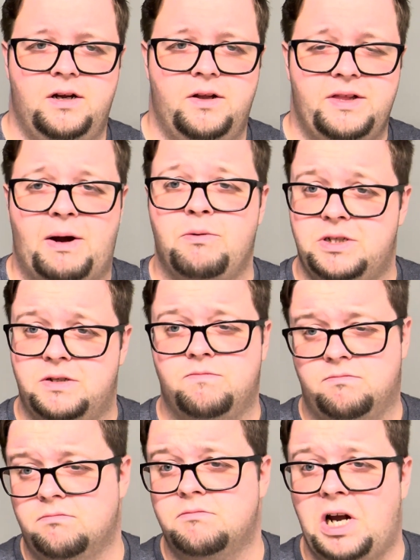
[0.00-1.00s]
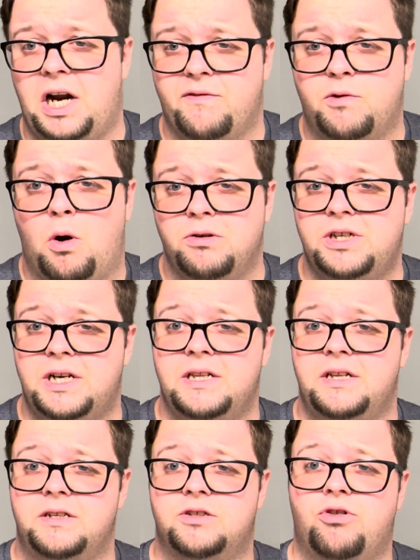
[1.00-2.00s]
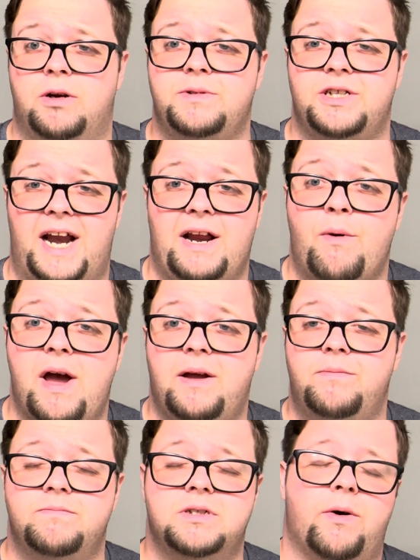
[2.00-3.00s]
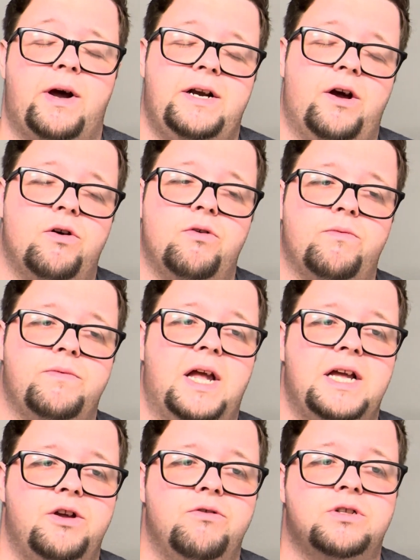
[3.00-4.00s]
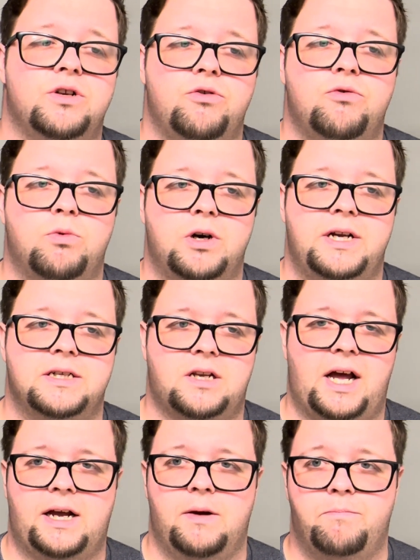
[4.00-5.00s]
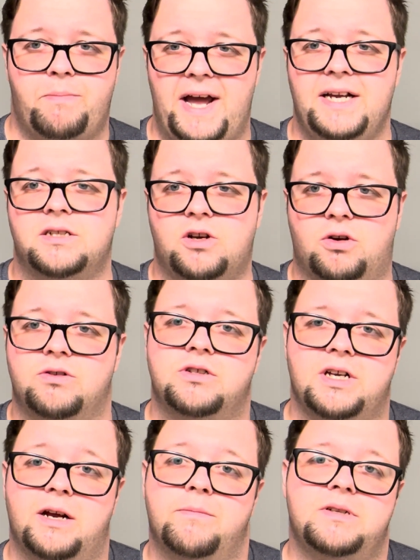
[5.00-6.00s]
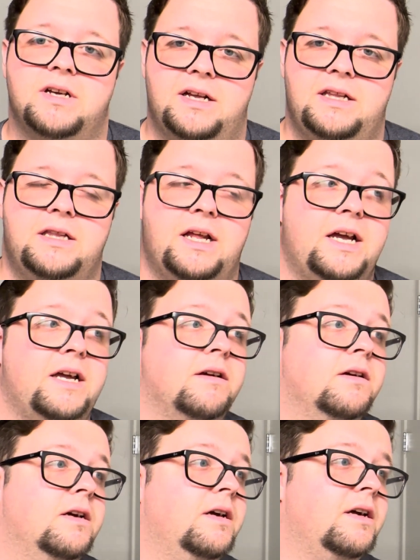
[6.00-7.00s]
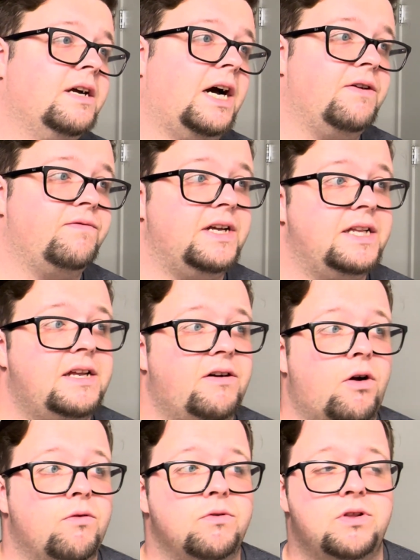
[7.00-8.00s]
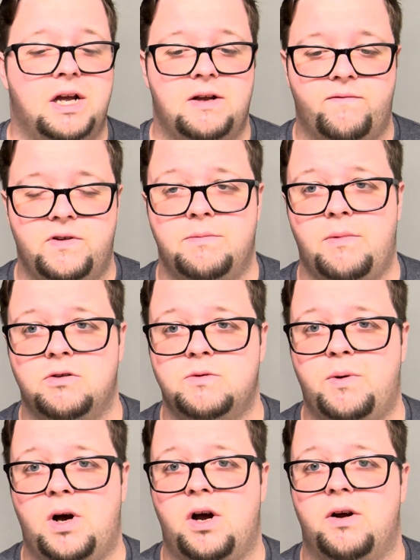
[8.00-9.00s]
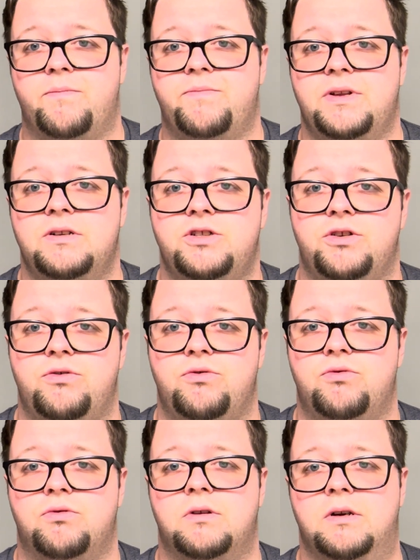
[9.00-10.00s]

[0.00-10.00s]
That was kind of quoted in the description anyway, so I know they used Oud Wood as like a base concept, and then they kind of did their own thing for the most part to